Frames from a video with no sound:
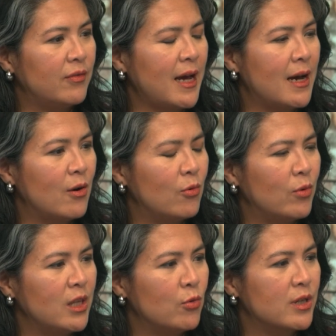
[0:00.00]
how
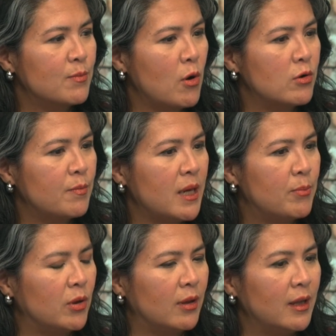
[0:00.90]
when you expose
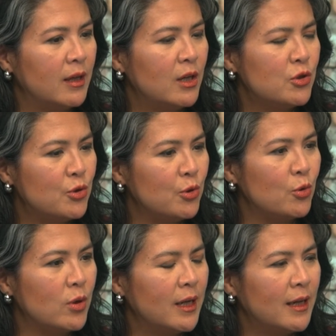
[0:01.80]
people
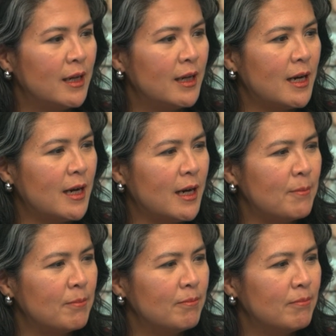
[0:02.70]
to
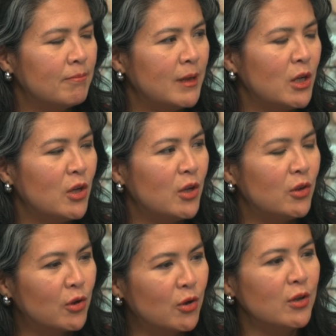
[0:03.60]

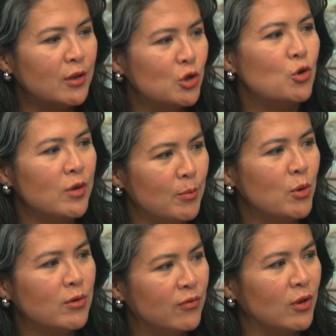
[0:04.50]
the good, the true, and the
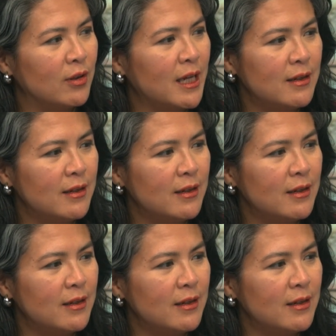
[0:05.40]
beautiful.